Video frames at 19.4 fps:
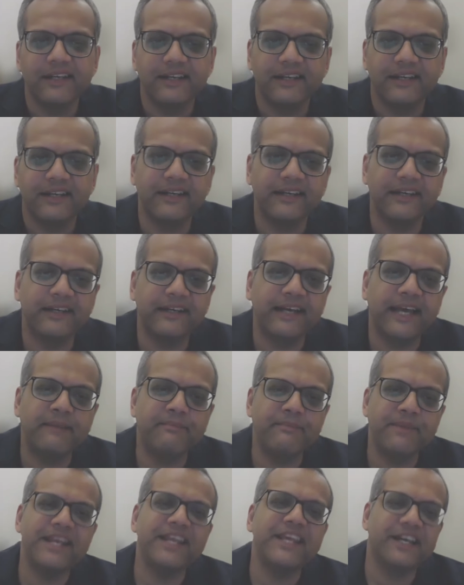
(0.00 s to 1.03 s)

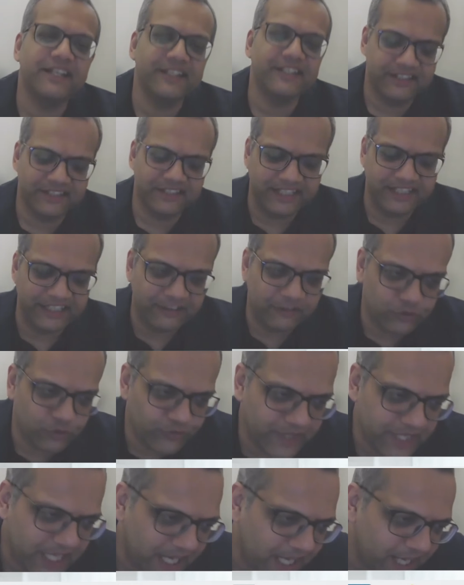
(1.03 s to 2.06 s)
And many other things. So
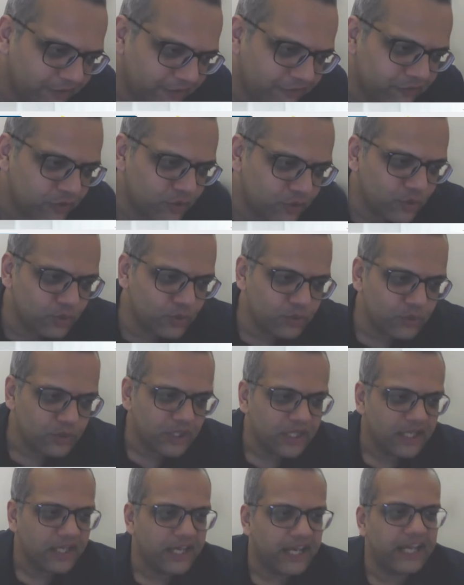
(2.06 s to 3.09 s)
we have to,
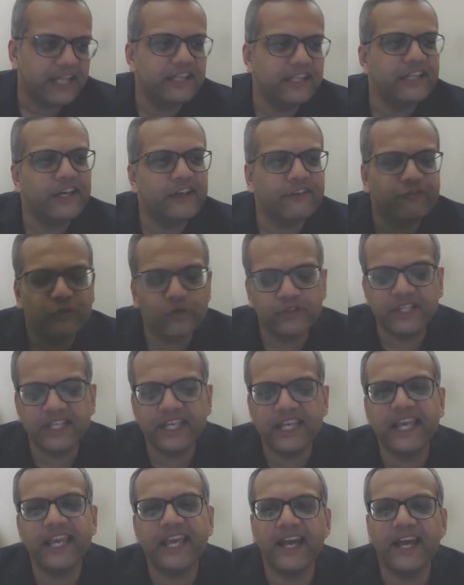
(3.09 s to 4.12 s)
and therefore
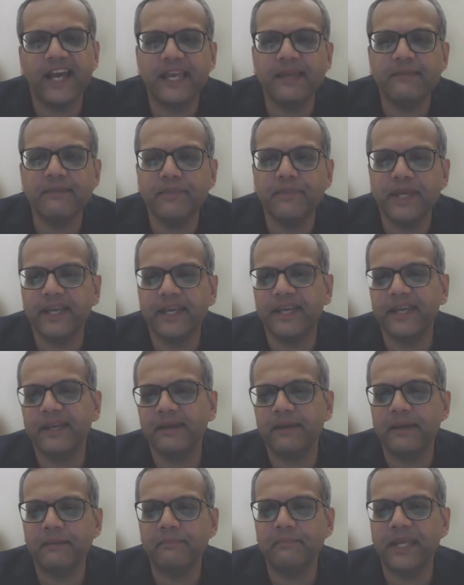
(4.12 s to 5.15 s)
the AI may
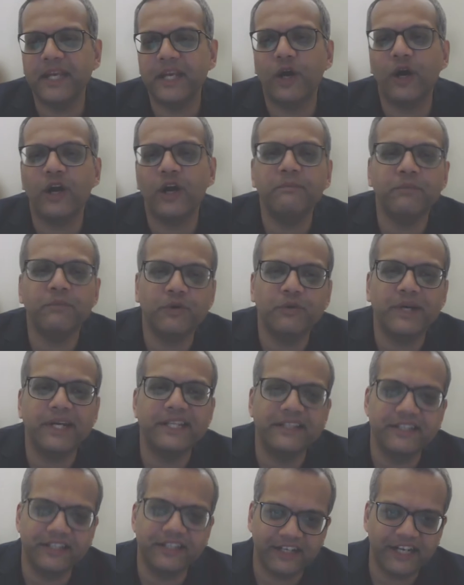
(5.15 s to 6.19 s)
not
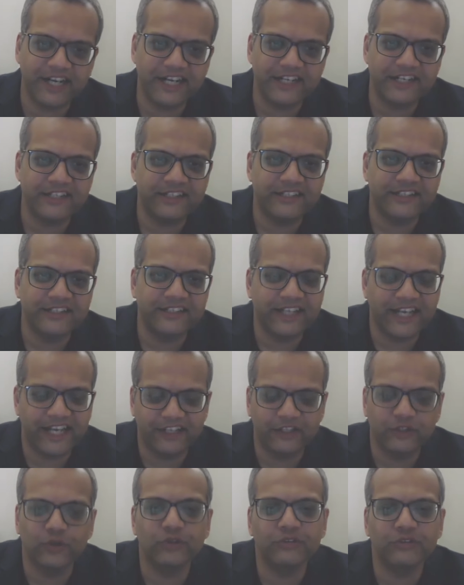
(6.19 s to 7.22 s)
provide the right
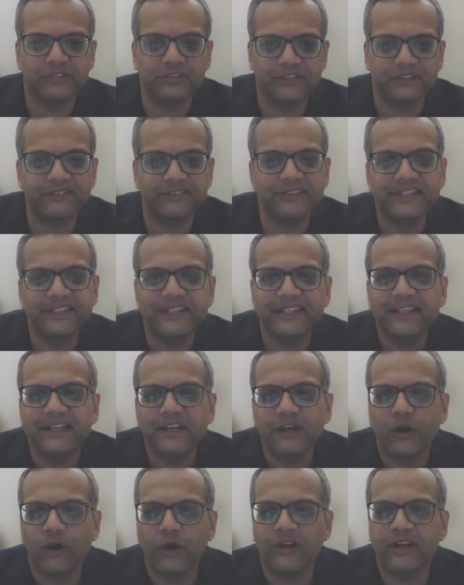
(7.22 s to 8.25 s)
diagnosis
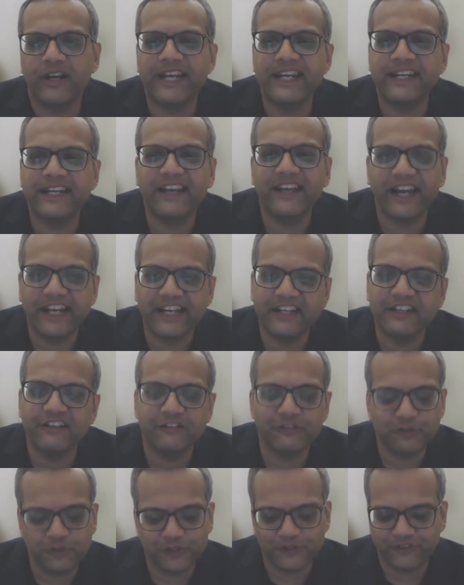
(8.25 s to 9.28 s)
or right
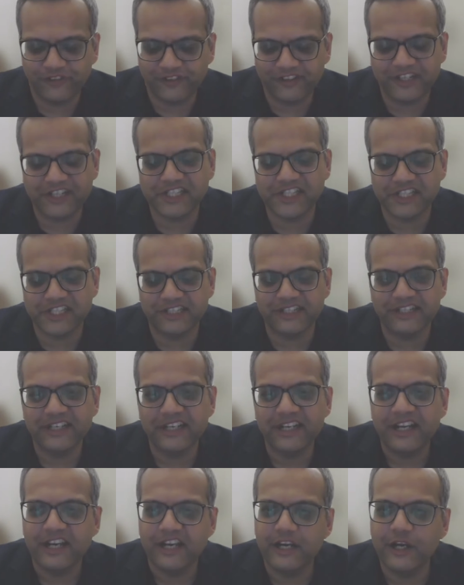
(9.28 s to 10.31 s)
guidance to the physician,
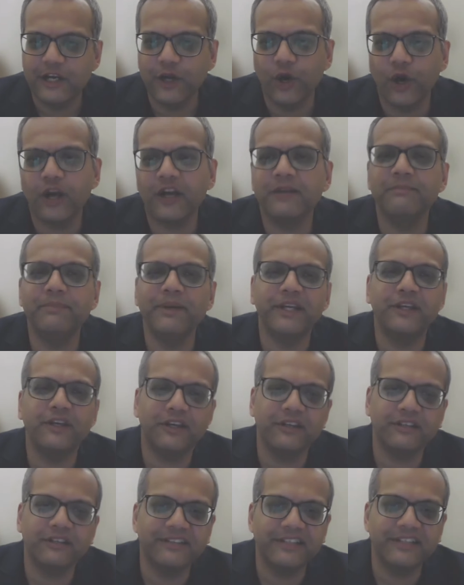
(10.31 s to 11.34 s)
not
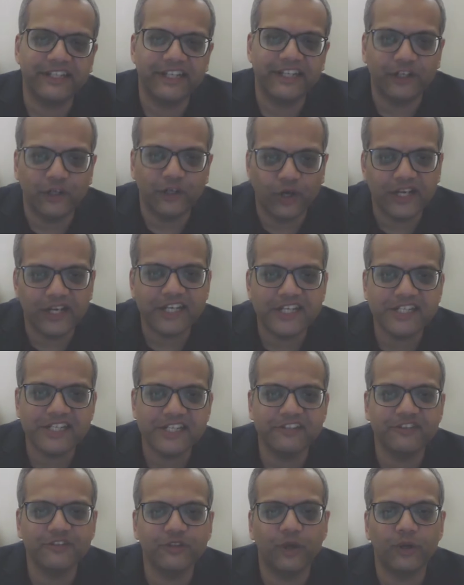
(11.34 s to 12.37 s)
because the
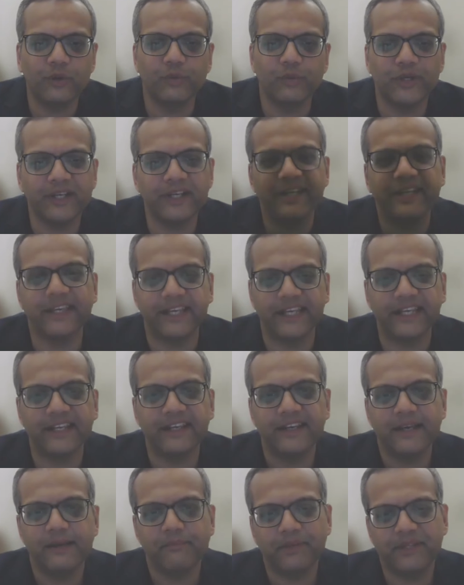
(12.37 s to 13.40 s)
technology is not working,
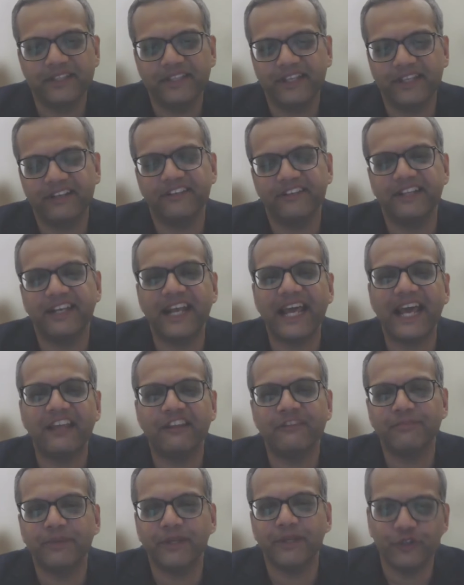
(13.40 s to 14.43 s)
but there is an
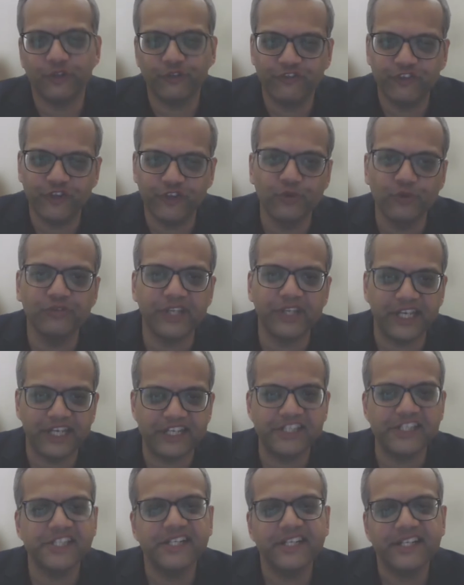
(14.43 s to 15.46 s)
aspect of
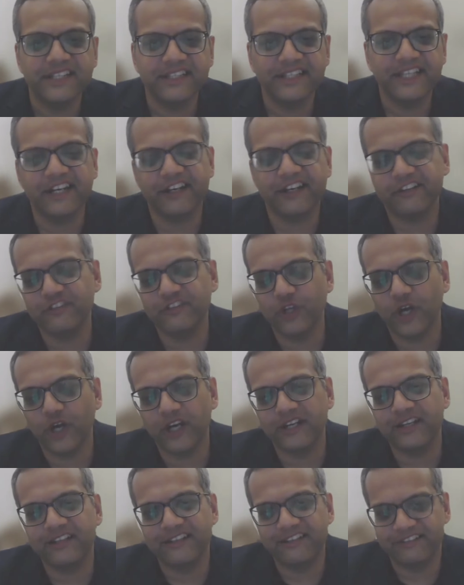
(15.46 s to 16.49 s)
usage that is
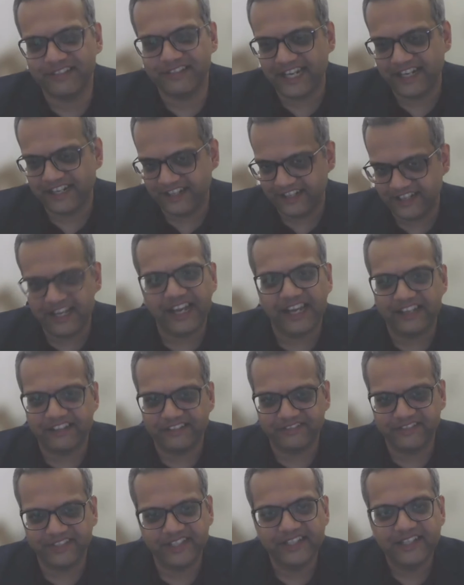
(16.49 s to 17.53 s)
not
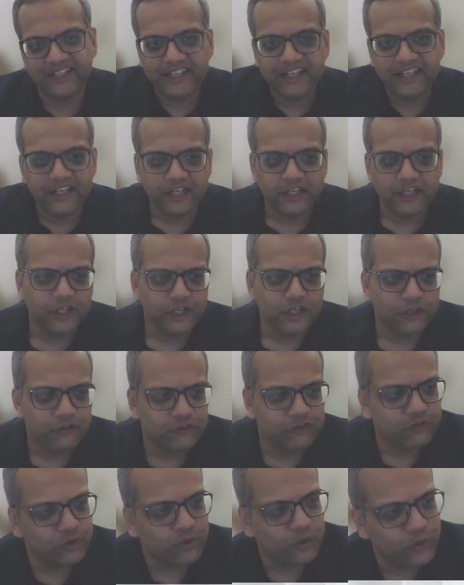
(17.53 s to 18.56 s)
standardized.
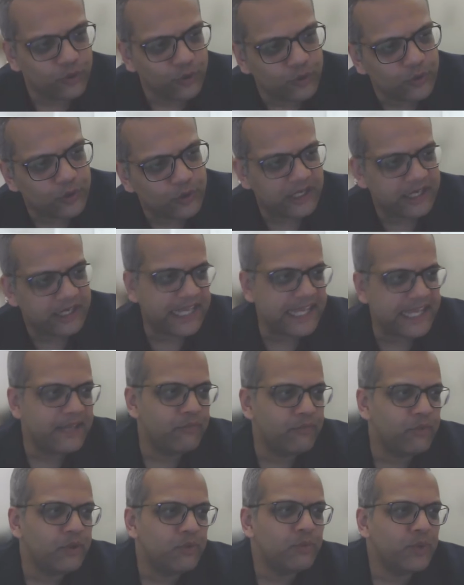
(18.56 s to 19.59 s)
So
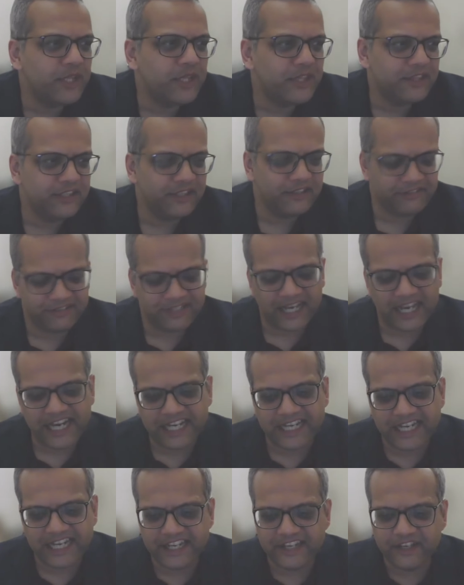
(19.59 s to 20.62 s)
even with this
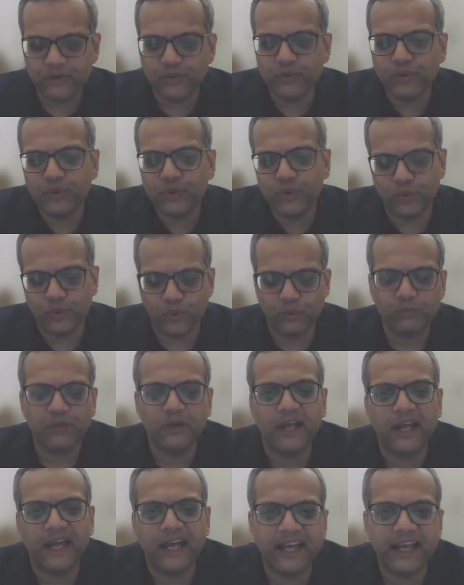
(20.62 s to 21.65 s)
ITU group
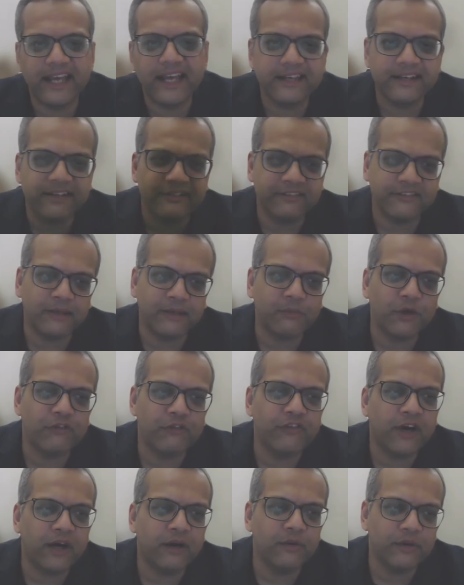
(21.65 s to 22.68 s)
and some
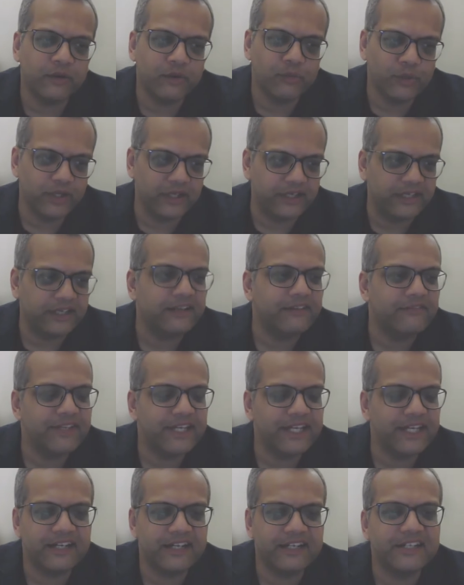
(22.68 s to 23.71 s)
of our work,
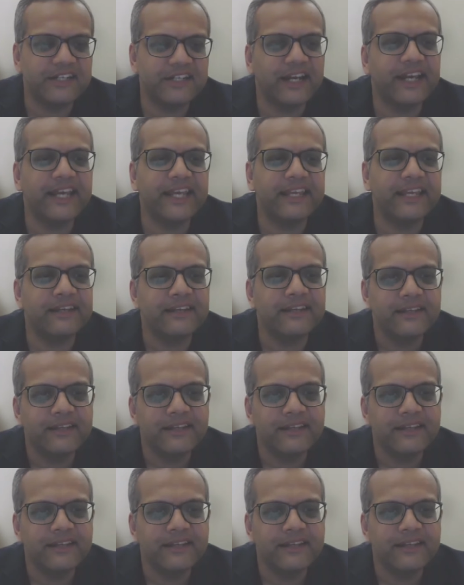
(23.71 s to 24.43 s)
we are trying